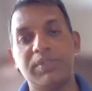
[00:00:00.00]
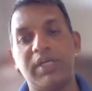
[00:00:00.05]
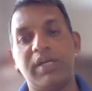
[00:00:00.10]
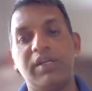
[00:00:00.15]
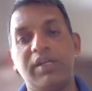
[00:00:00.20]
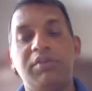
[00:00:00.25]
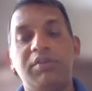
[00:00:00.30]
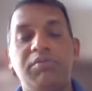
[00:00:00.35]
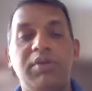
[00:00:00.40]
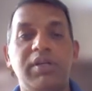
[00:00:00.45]
and
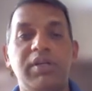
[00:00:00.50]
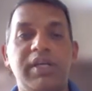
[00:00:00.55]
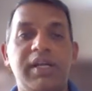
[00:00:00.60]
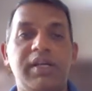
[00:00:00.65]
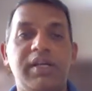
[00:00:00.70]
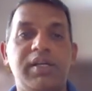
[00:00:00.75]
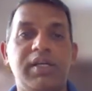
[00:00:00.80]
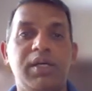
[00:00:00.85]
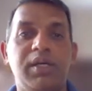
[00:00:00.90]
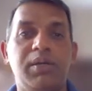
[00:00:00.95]
it will get
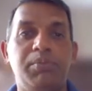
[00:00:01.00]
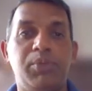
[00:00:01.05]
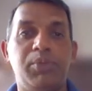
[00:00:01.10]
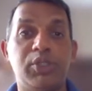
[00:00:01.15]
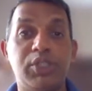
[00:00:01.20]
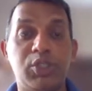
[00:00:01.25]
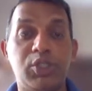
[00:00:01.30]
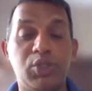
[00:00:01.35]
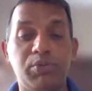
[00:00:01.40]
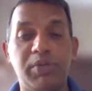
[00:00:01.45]

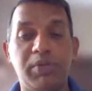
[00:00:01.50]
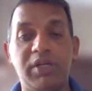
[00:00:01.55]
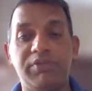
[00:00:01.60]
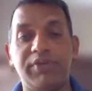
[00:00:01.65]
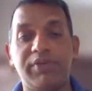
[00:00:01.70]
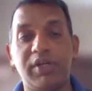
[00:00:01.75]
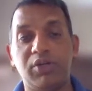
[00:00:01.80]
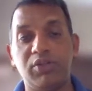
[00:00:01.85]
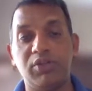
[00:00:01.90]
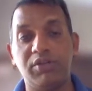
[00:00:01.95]
positive
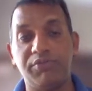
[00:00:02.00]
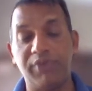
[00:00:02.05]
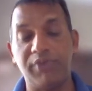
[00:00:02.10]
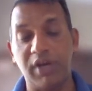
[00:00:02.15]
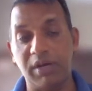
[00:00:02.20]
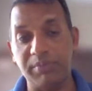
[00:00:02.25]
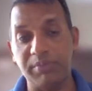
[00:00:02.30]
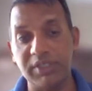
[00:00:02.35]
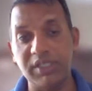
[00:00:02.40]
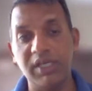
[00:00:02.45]
benefit to the
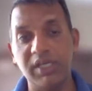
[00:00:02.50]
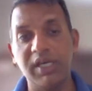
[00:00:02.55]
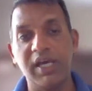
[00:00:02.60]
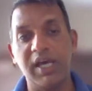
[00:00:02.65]
farmer